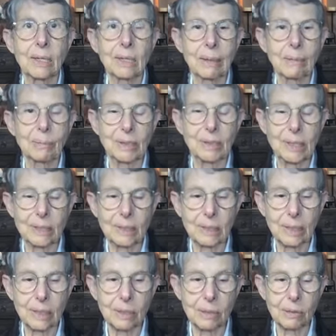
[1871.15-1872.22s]
a couple days
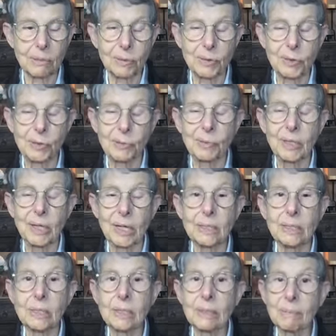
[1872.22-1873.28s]
later that Roshi would not
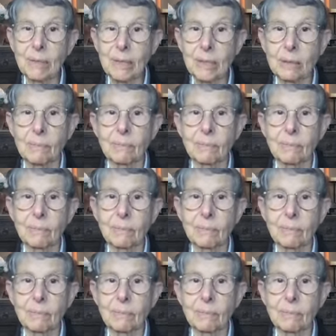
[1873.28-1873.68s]
see me.